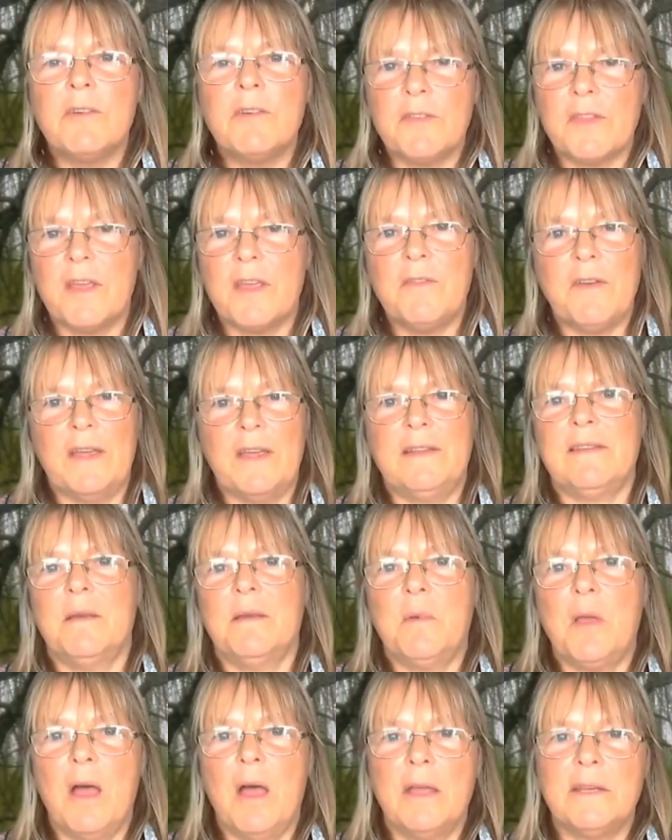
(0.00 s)
if they've had
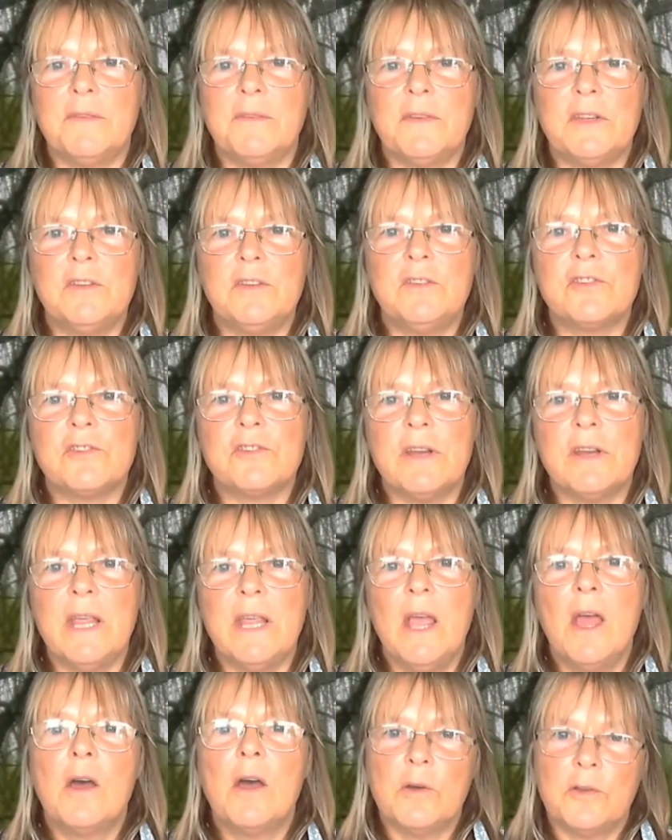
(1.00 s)
some kind of
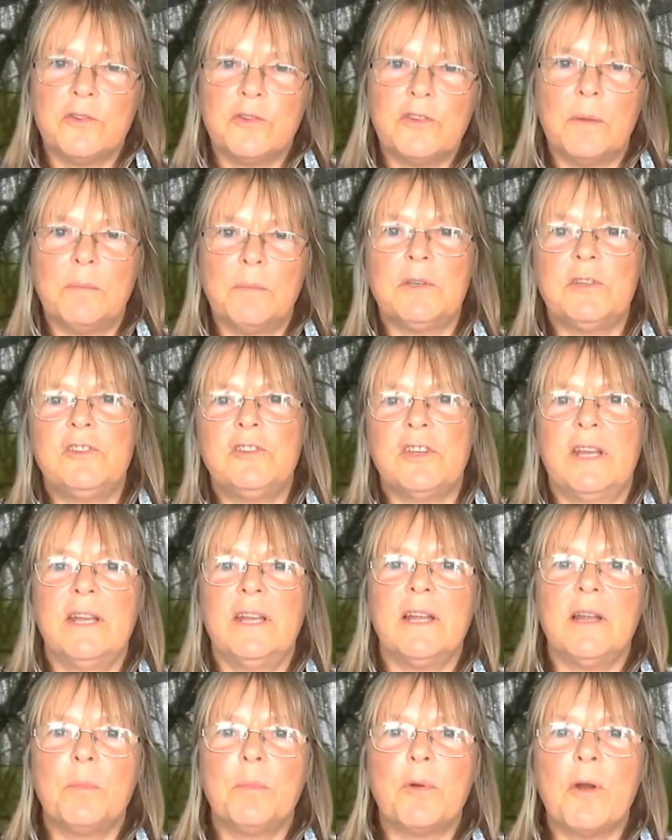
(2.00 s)
injury or some
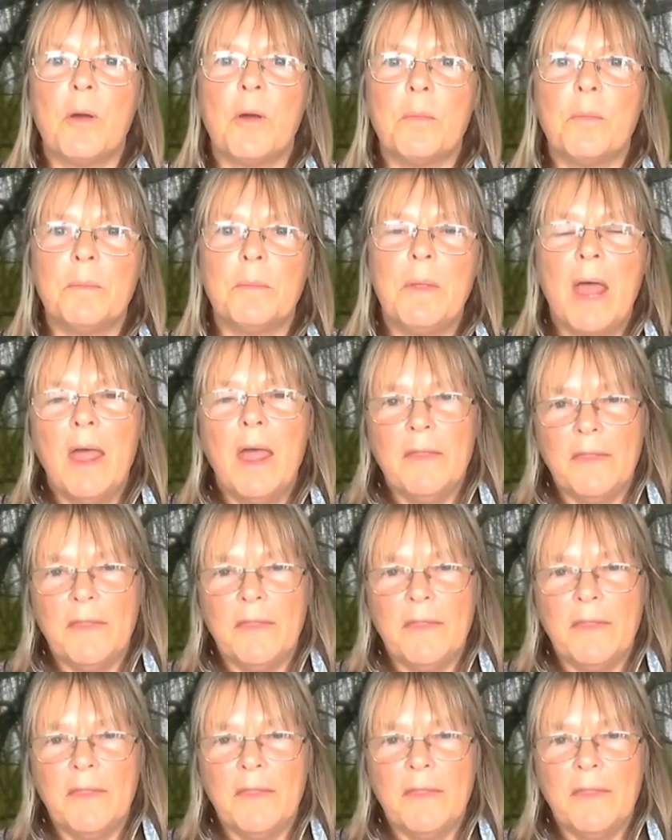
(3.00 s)
congenital problem,